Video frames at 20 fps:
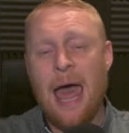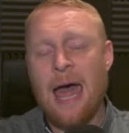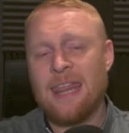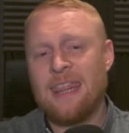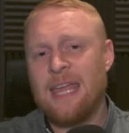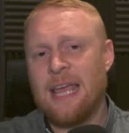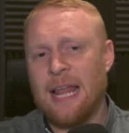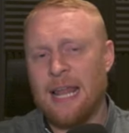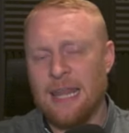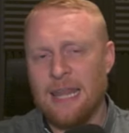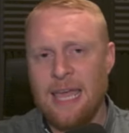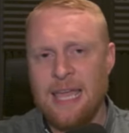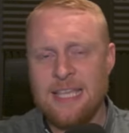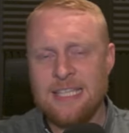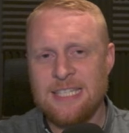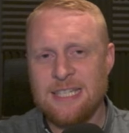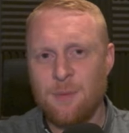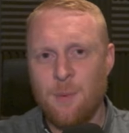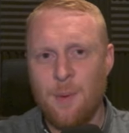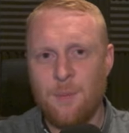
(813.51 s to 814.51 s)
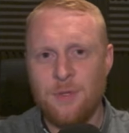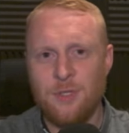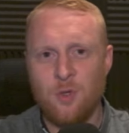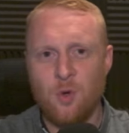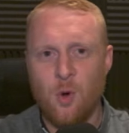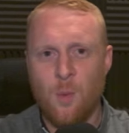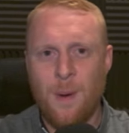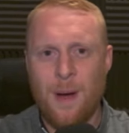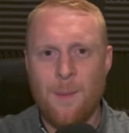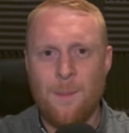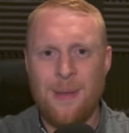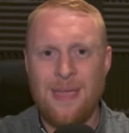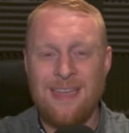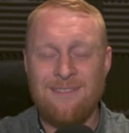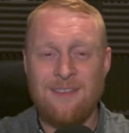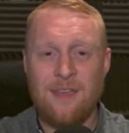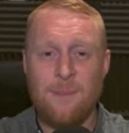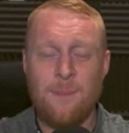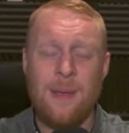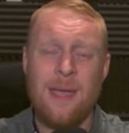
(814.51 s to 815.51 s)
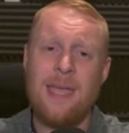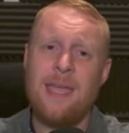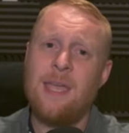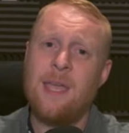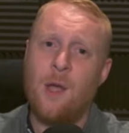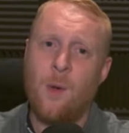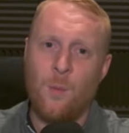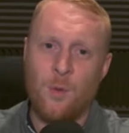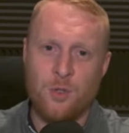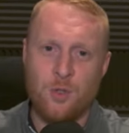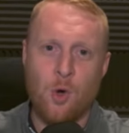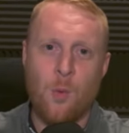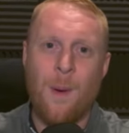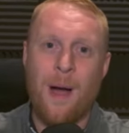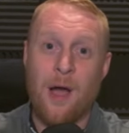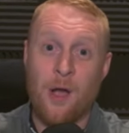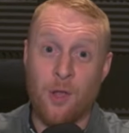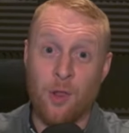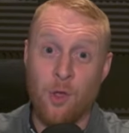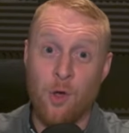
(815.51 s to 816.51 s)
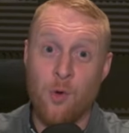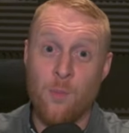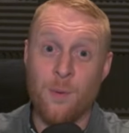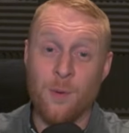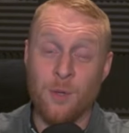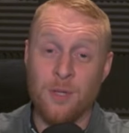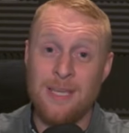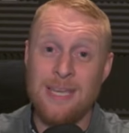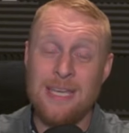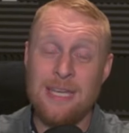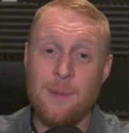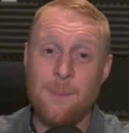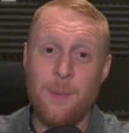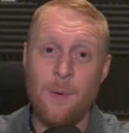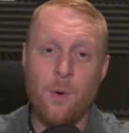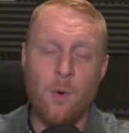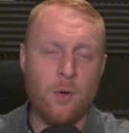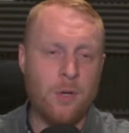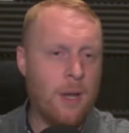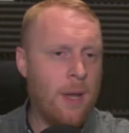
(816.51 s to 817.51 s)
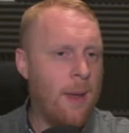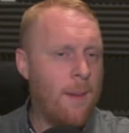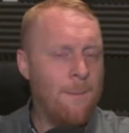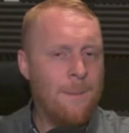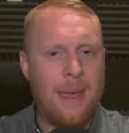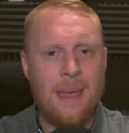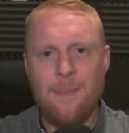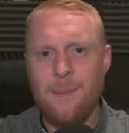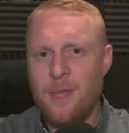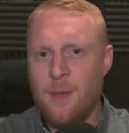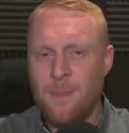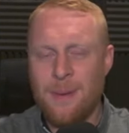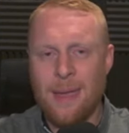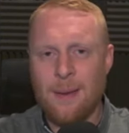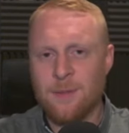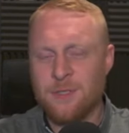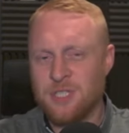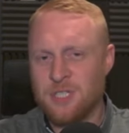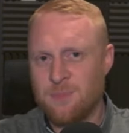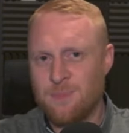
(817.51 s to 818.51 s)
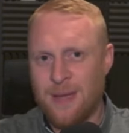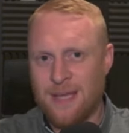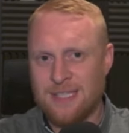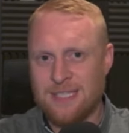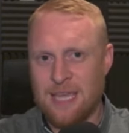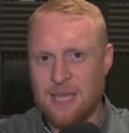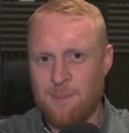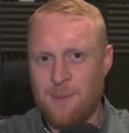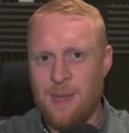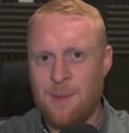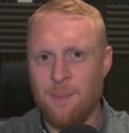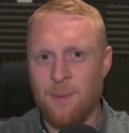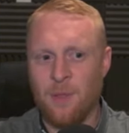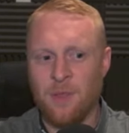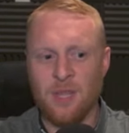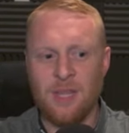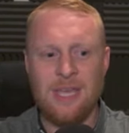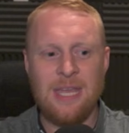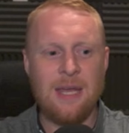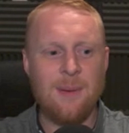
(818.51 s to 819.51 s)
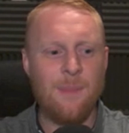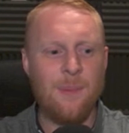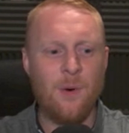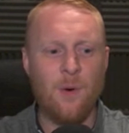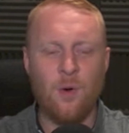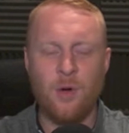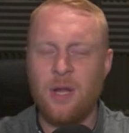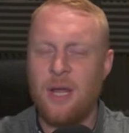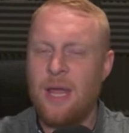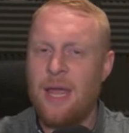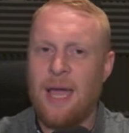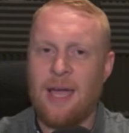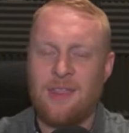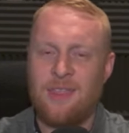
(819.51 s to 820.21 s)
I think later when we talk about PvP, we talk about a global leaderboard. Maybe you'll be able to spectate people on the leaderboard.